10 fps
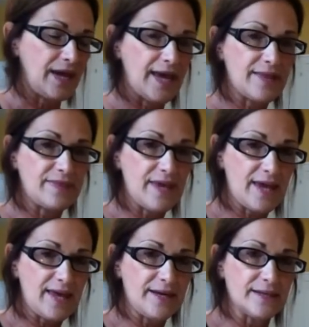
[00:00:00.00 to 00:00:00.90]
and
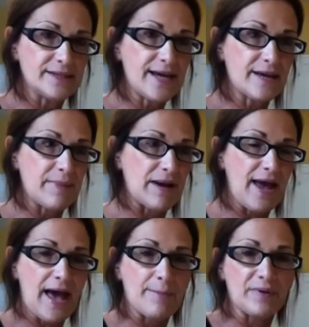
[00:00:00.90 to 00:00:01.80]
then take about
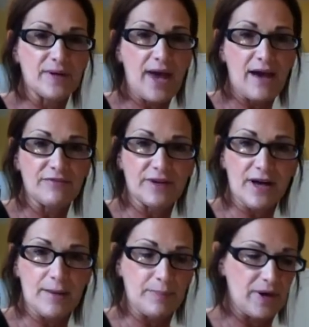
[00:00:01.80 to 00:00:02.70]
half a
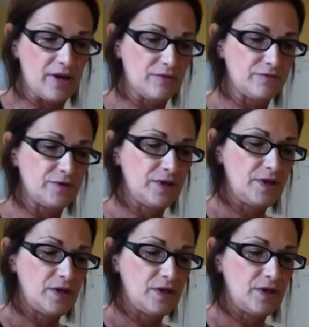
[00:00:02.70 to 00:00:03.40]
cup of